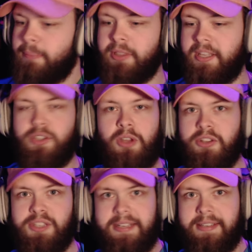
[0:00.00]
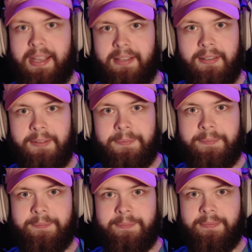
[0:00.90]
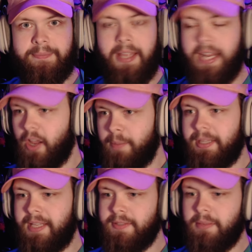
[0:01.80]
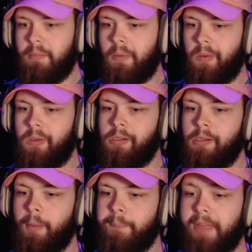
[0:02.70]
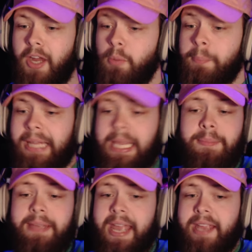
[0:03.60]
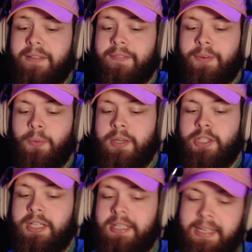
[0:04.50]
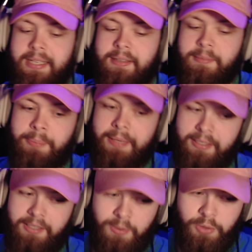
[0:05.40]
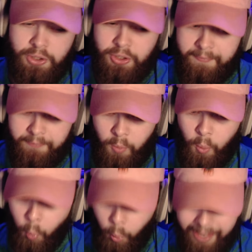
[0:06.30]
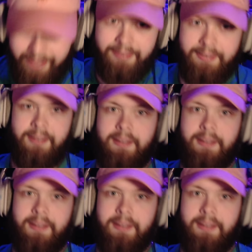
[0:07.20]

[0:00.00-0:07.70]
put these thoughts in his head, and now he believes them. I don't blame Kate for what she did, but you should have waited